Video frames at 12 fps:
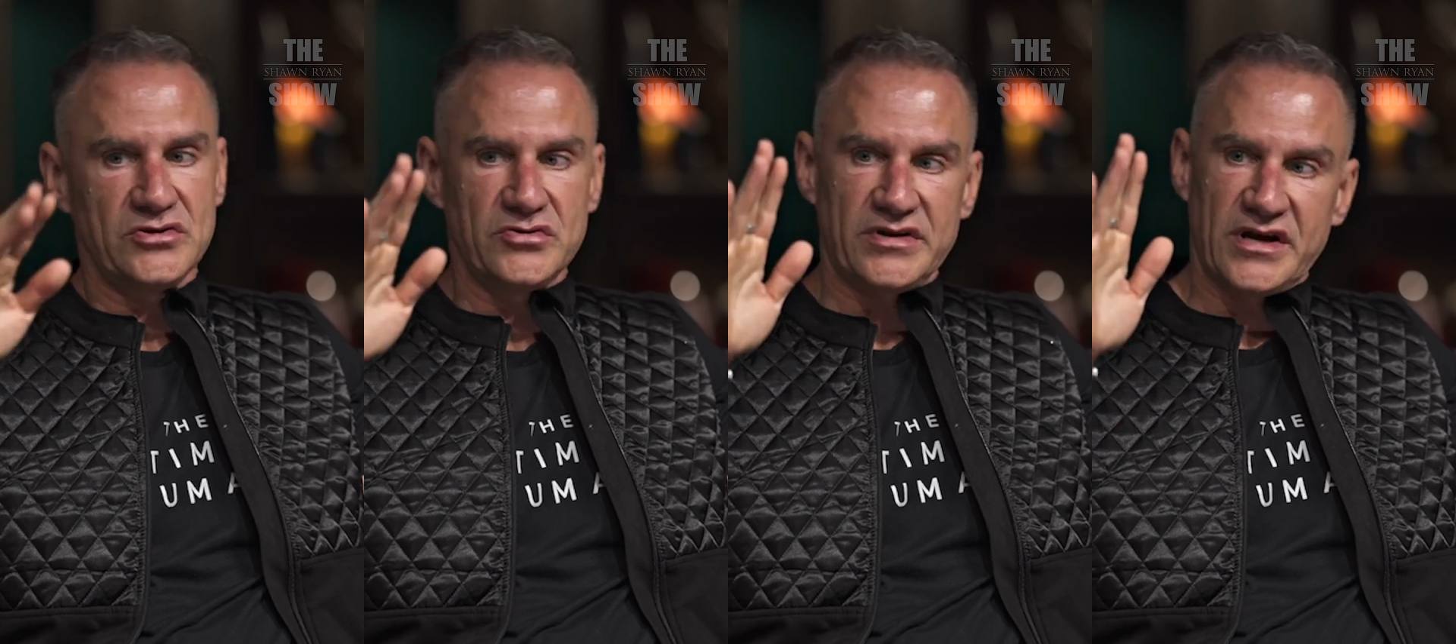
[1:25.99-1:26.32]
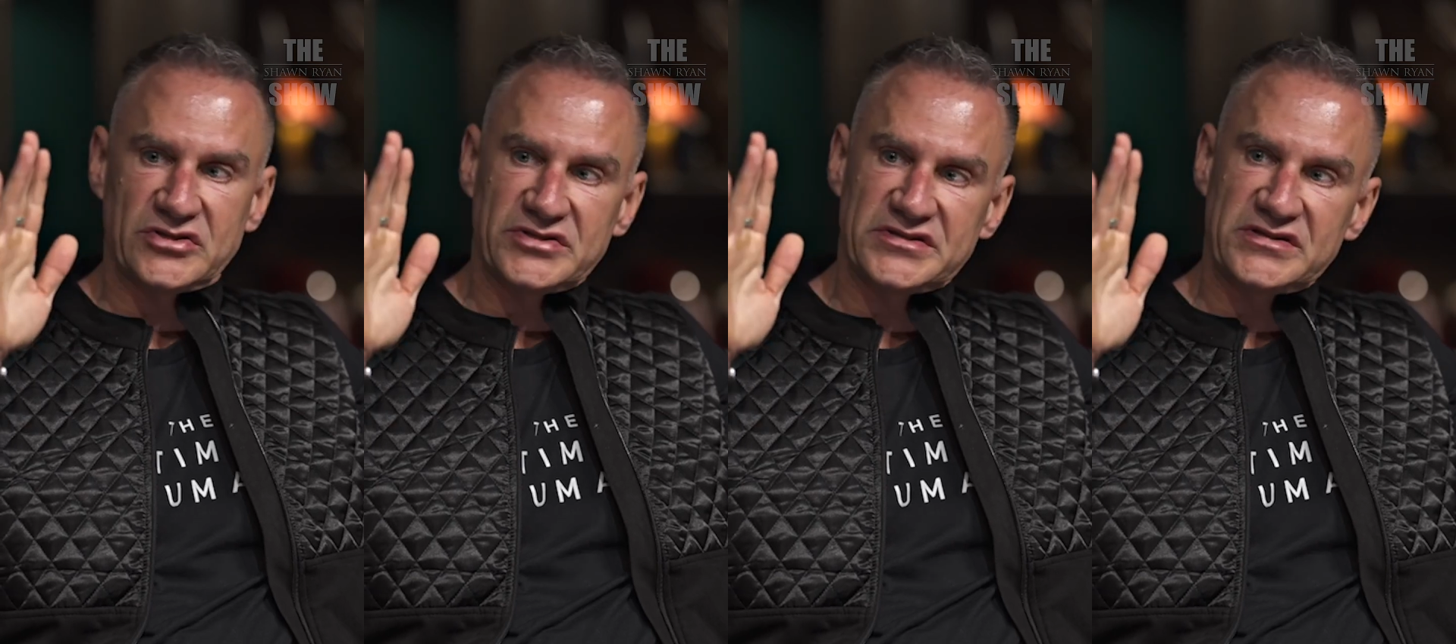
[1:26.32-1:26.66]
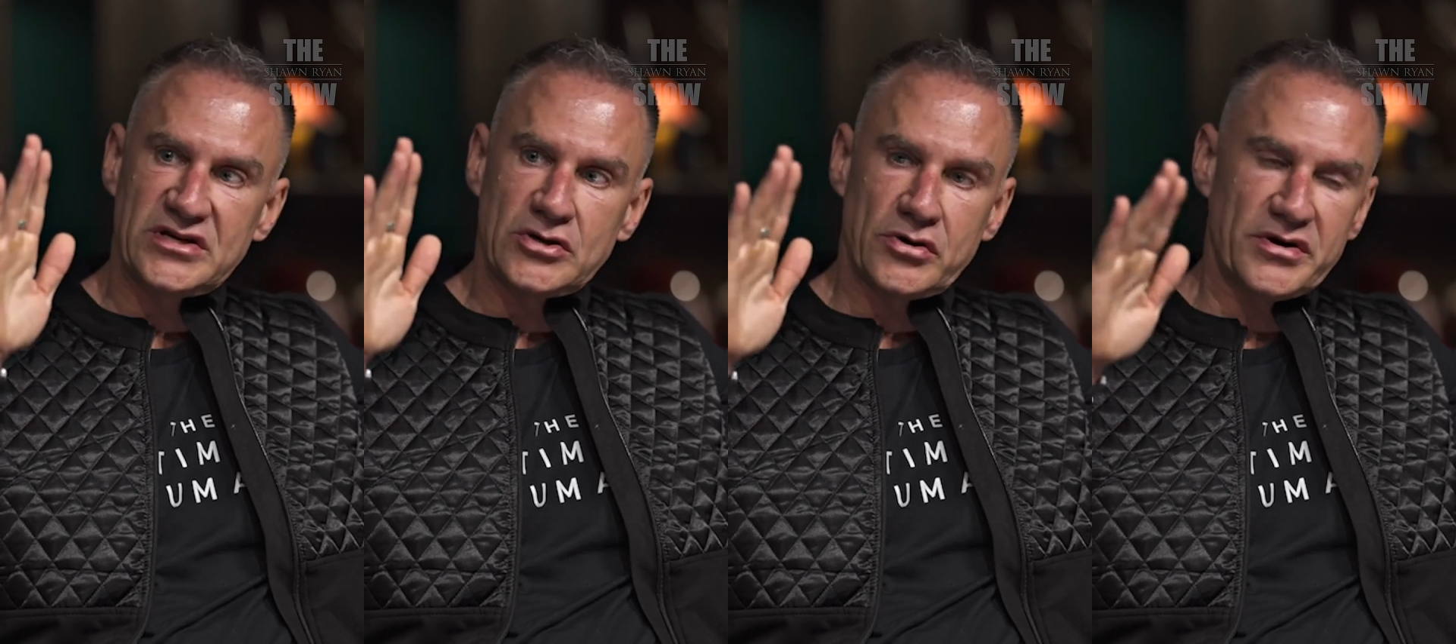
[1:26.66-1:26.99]
You can actually
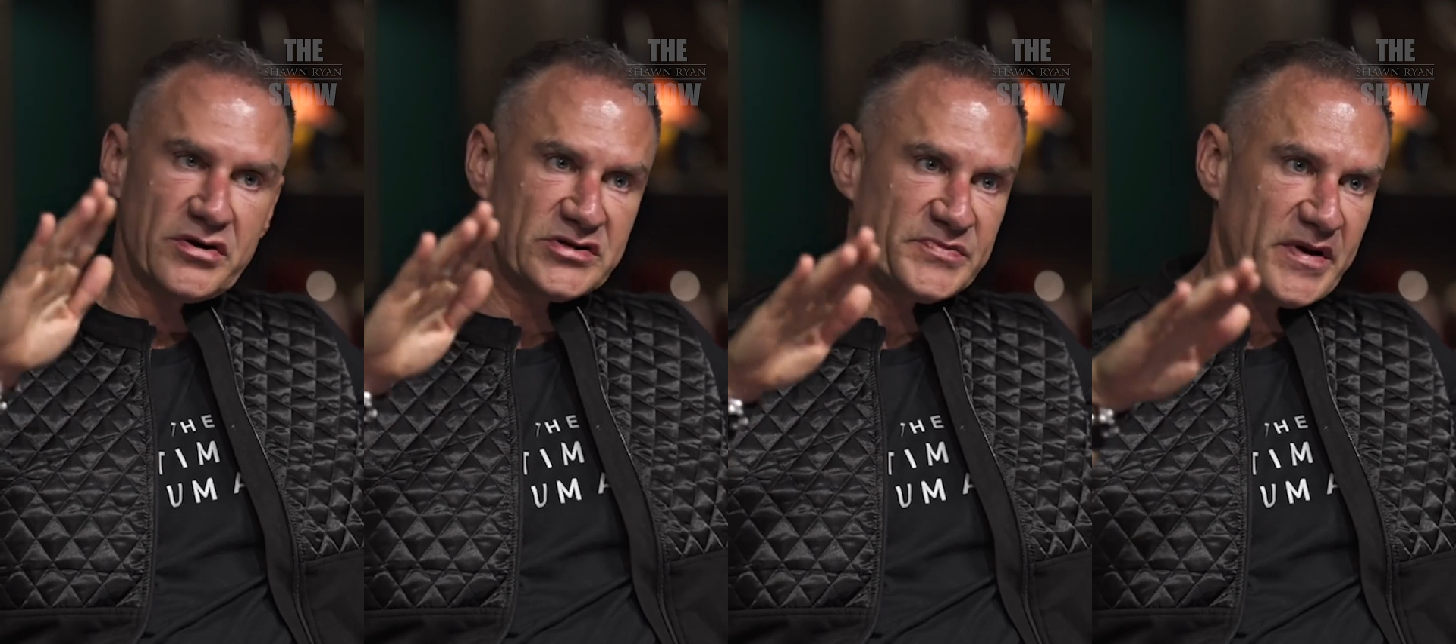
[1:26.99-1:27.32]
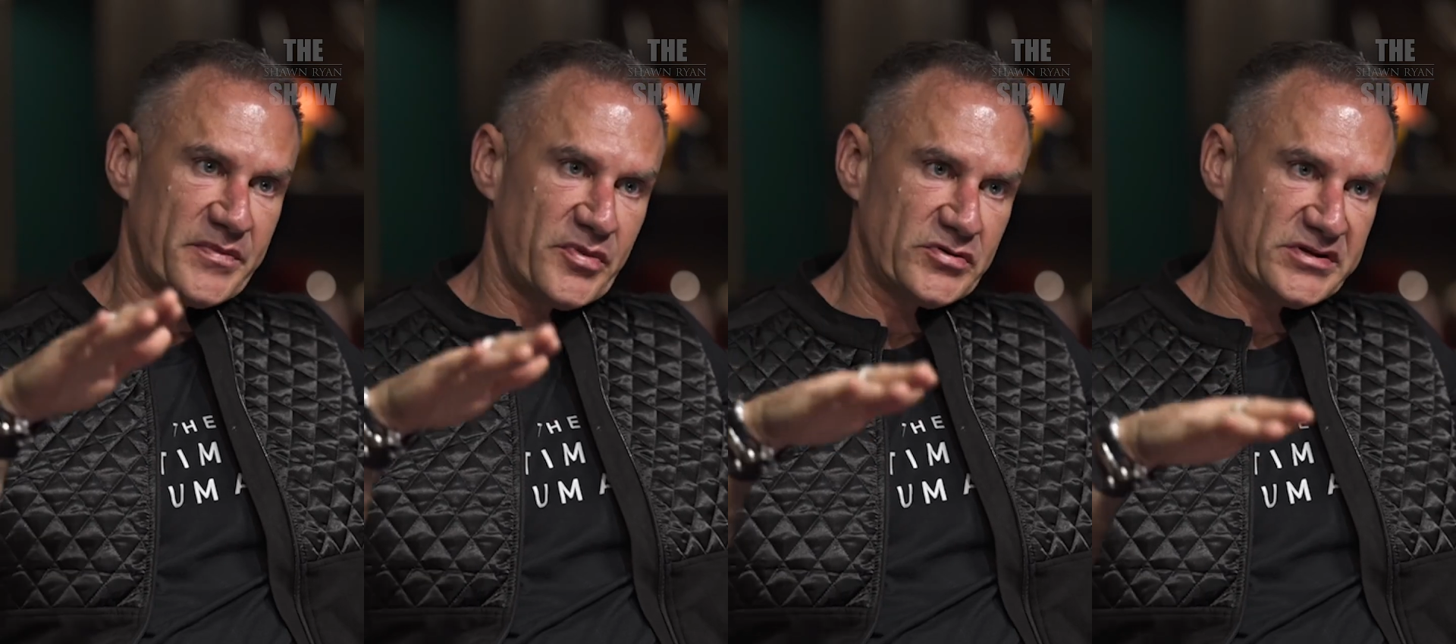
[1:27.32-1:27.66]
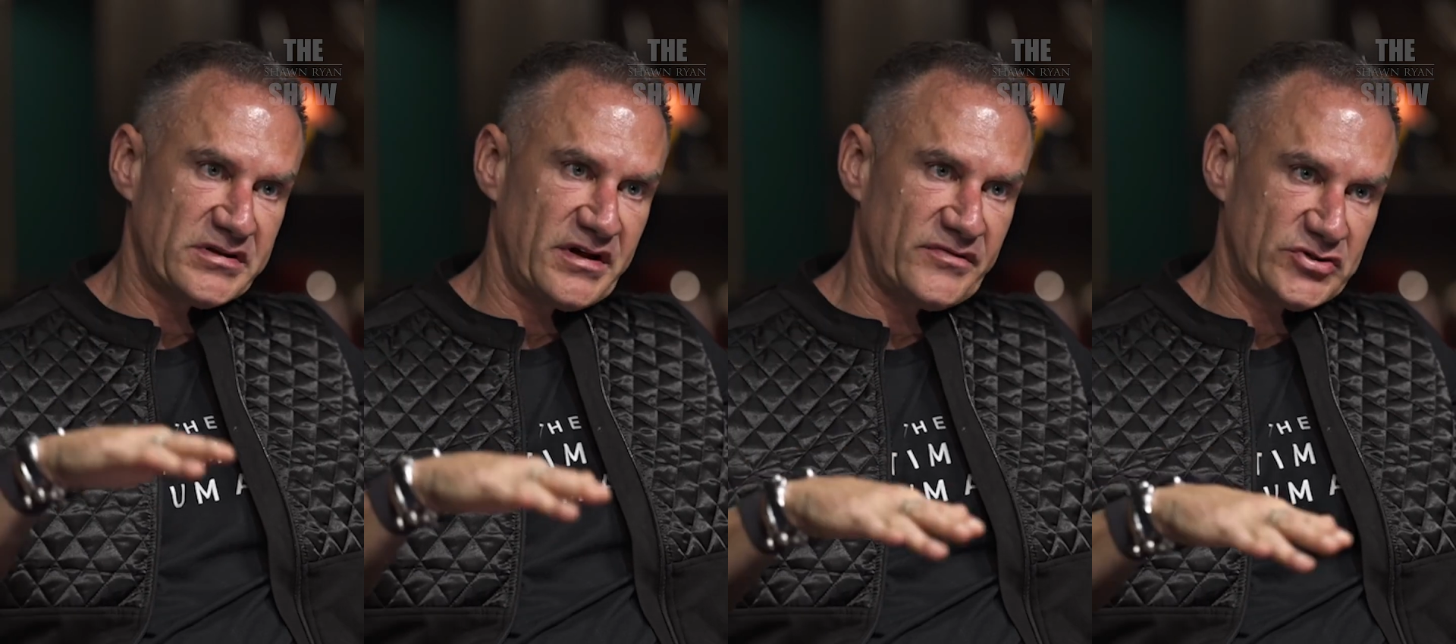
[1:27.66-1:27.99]
see urinary spike
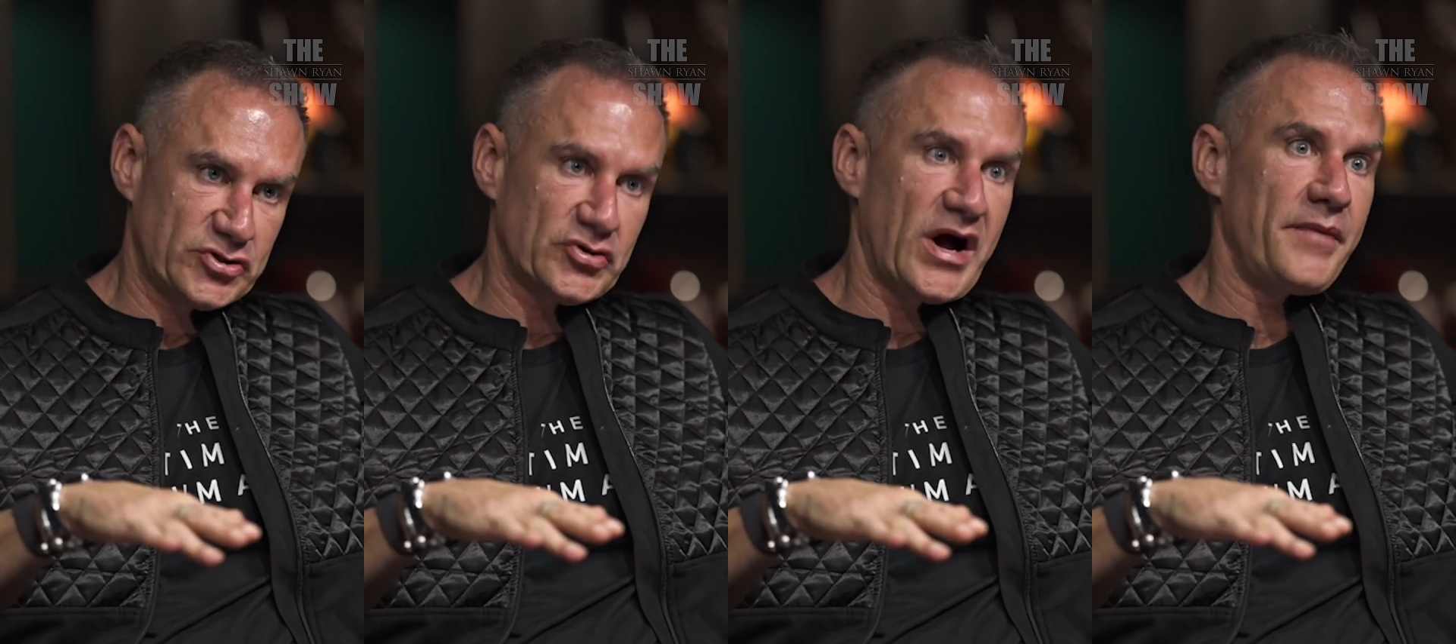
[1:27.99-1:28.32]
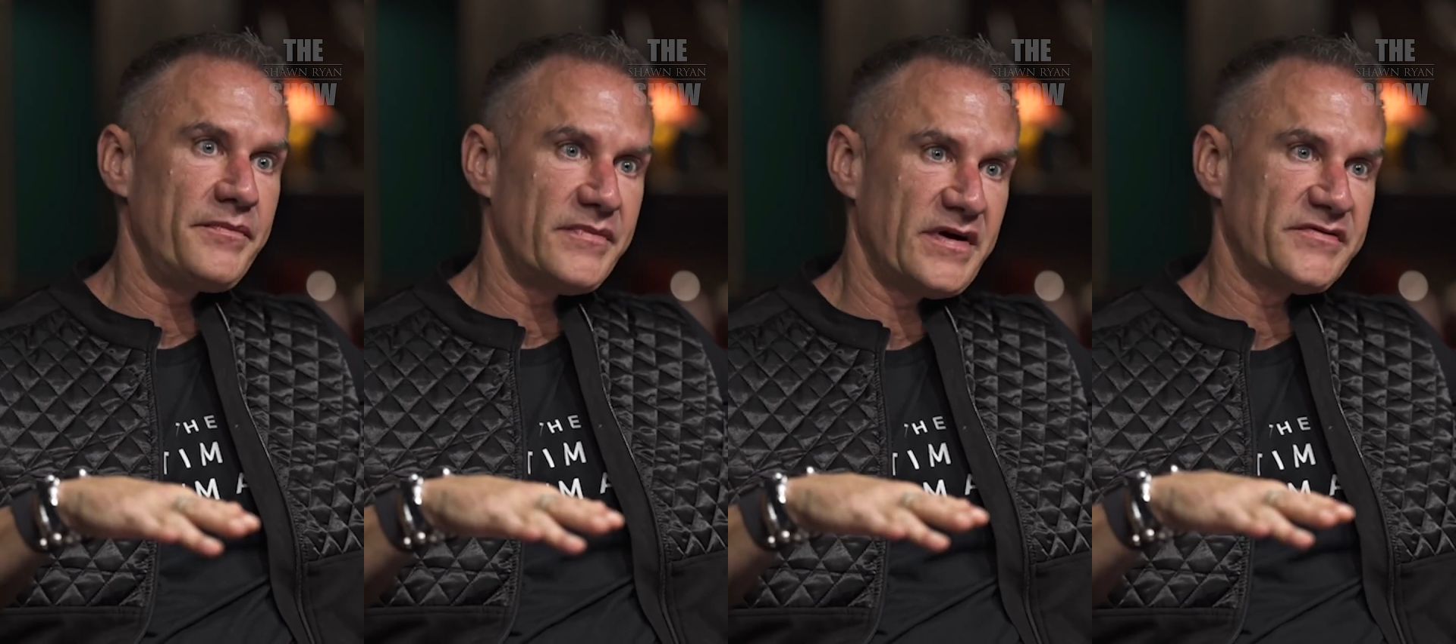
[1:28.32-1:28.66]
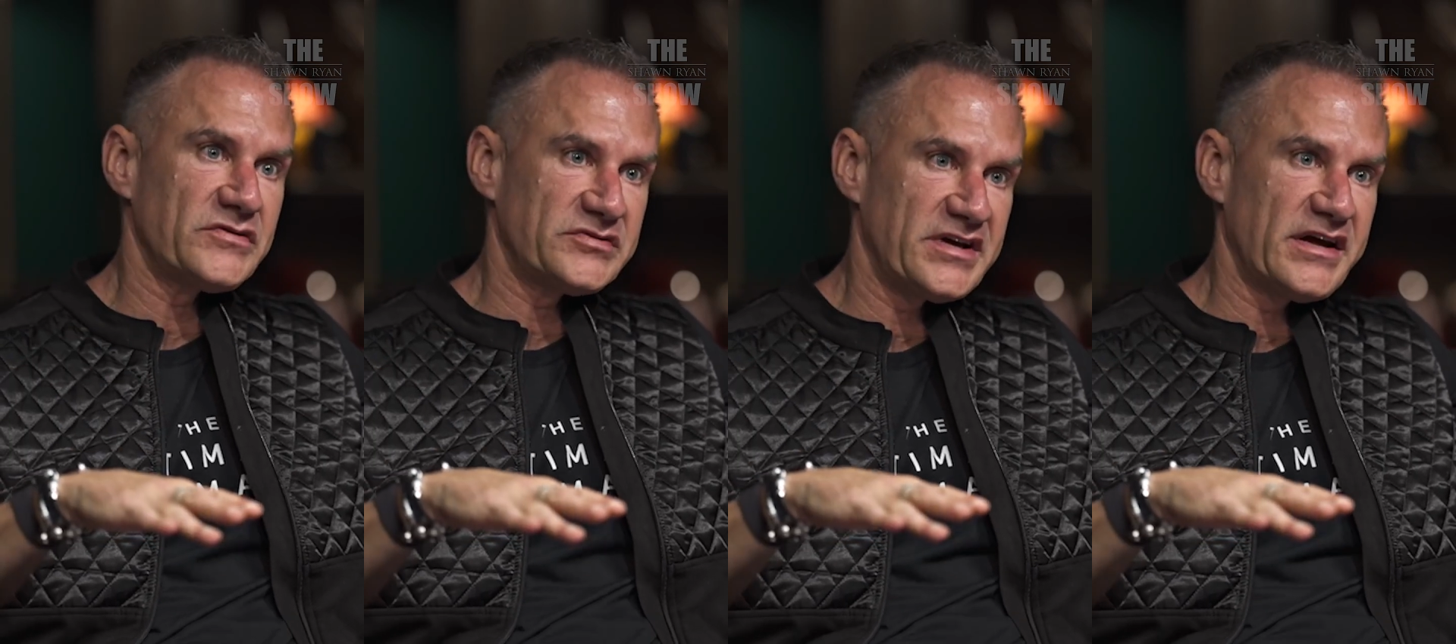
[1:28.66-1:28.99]
protein levels drop
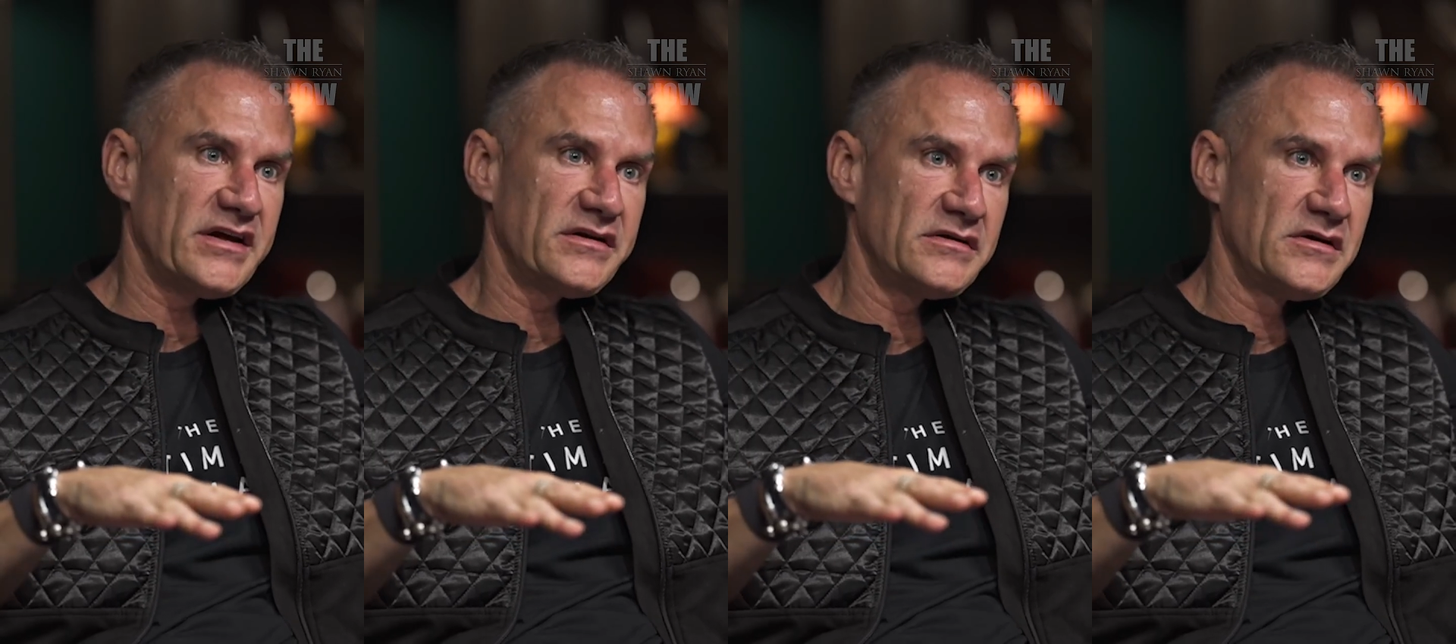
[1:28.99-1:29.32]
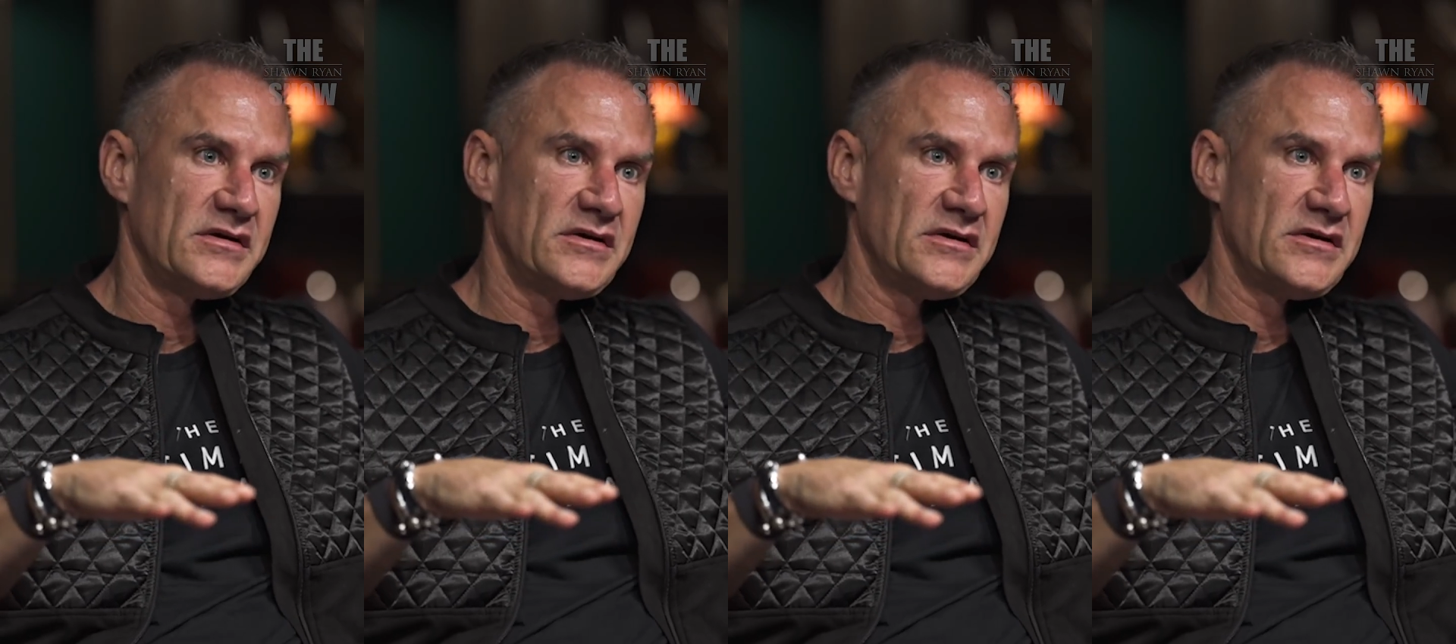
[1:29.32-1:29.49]
after taking